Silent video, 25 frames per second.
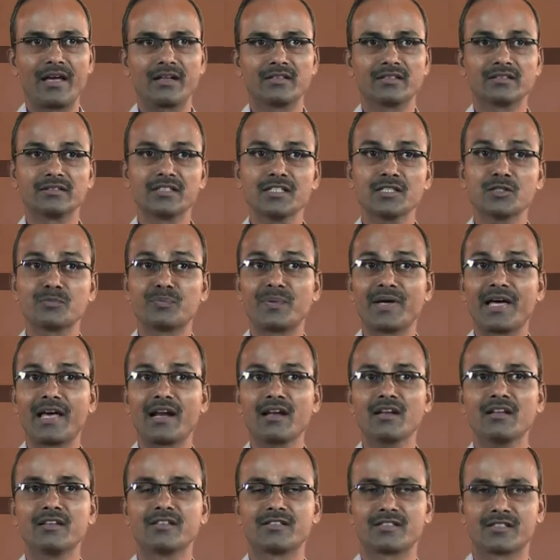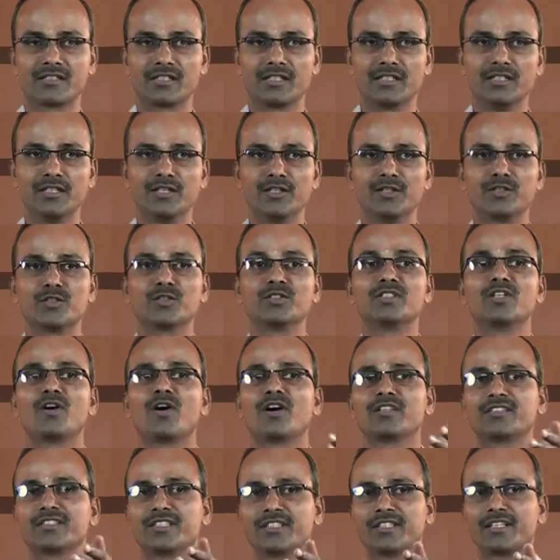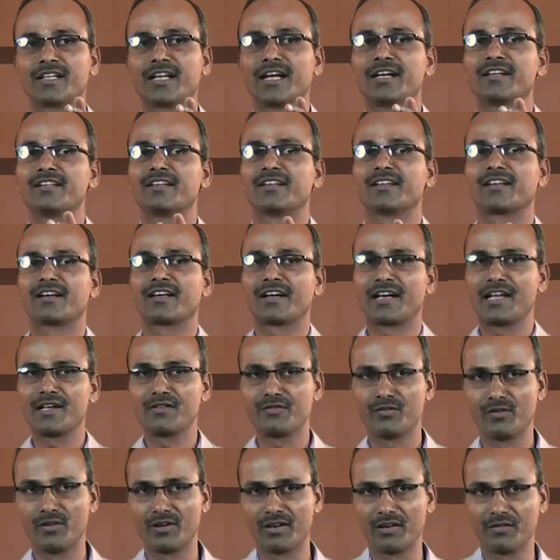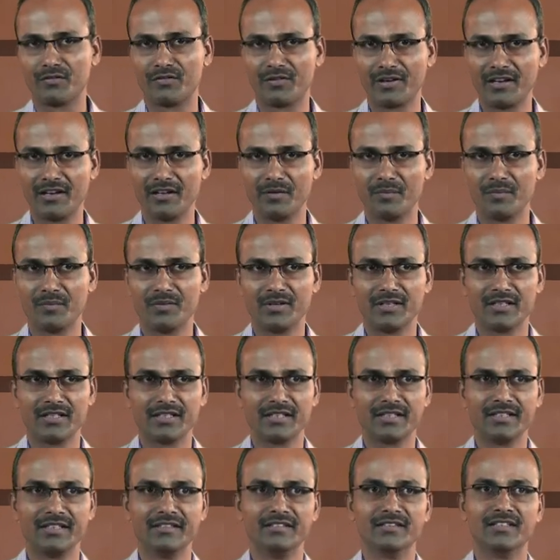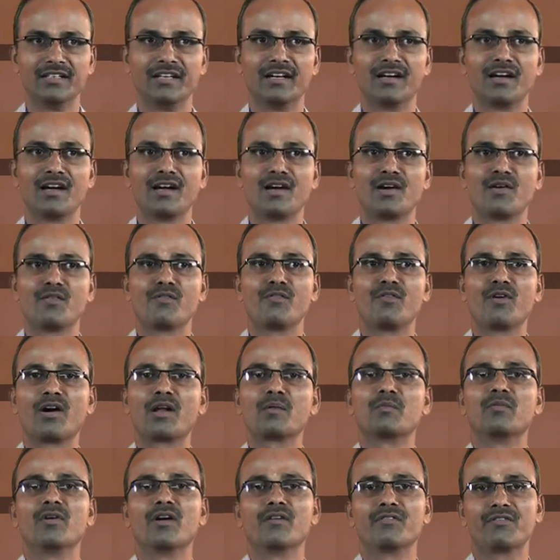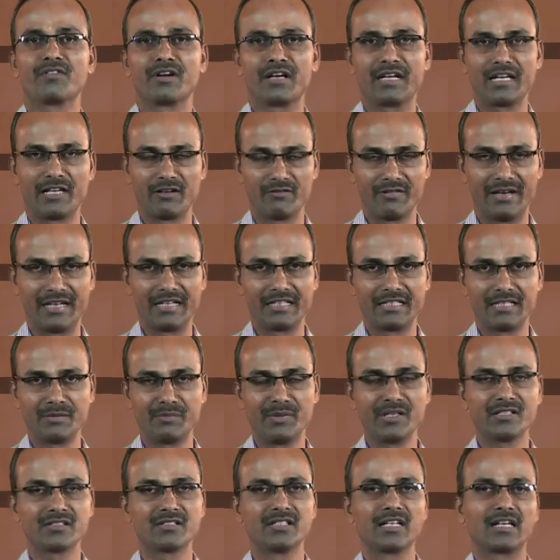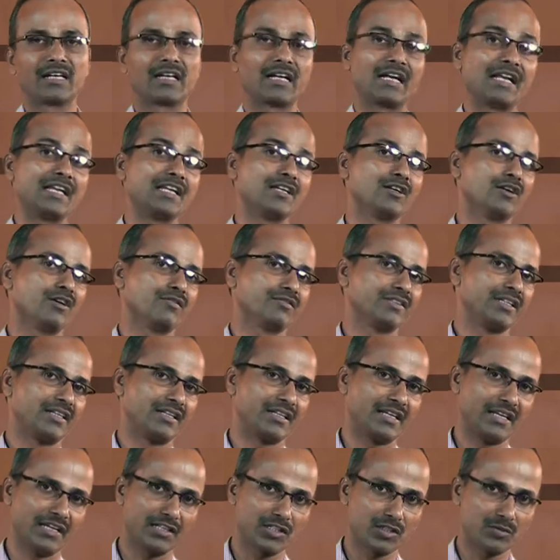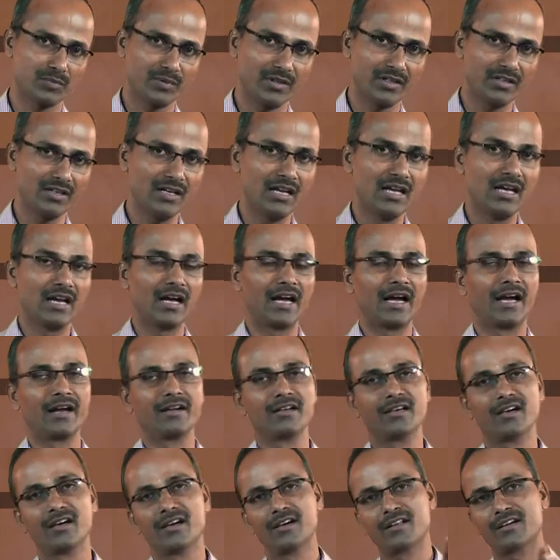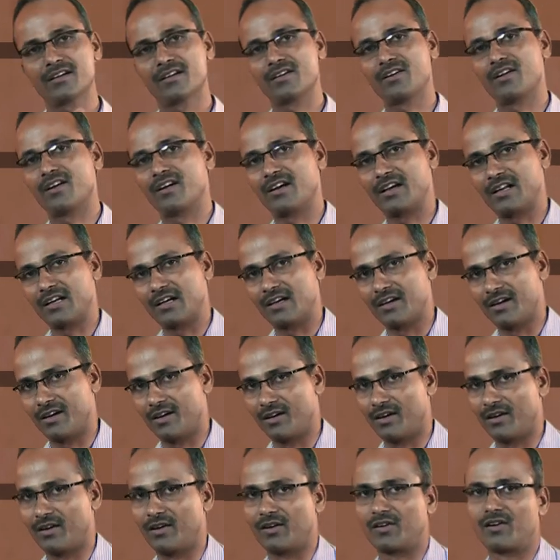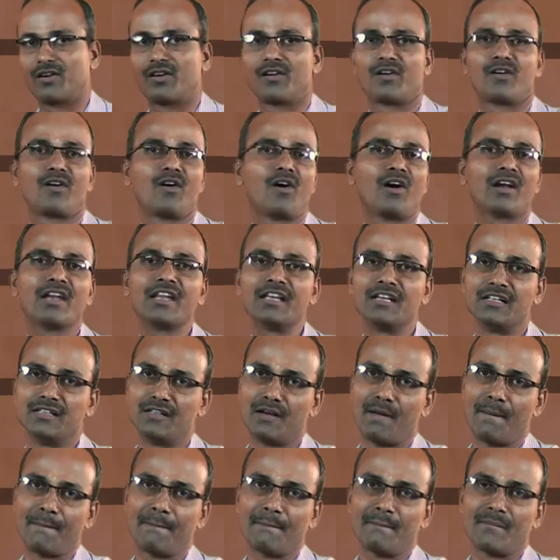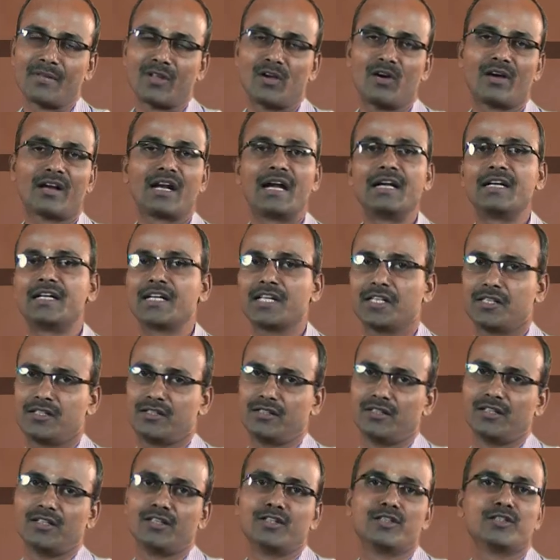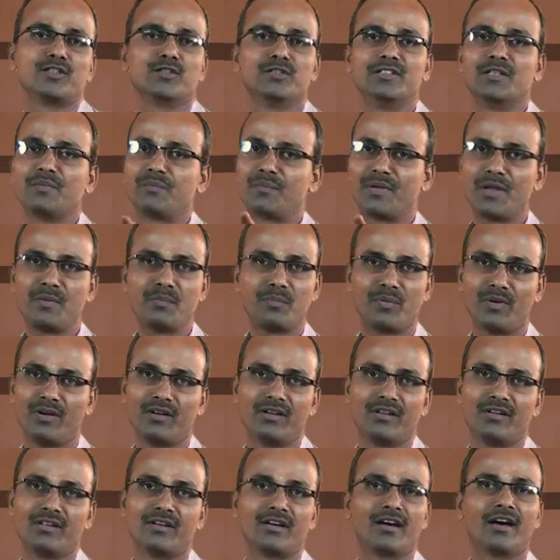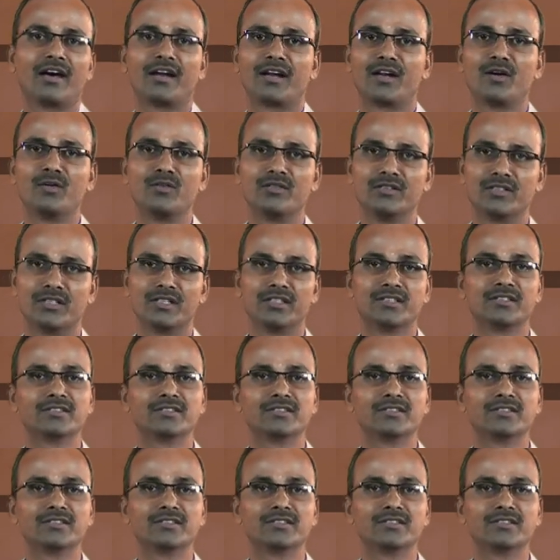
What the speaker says: this parallels to the author and her cry for freedom in the form of equality. Means the crying of that caged bird and her calling or address to the people around,